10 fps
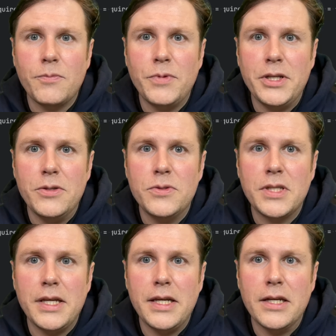We use
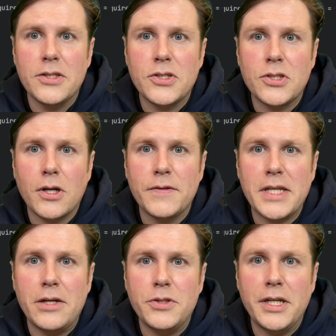the service
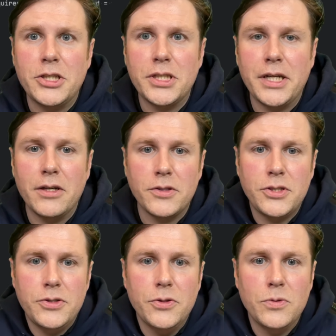annotation here
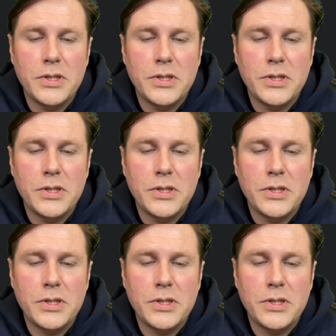to